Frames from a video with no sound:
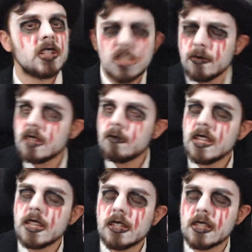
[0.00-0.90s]
Jim
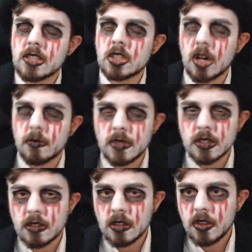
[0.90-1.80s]
immediately stopped
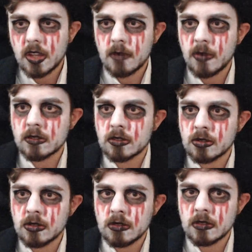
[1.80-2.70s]
thinking about those
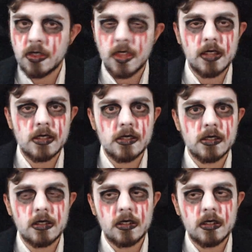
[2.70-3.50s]
old things.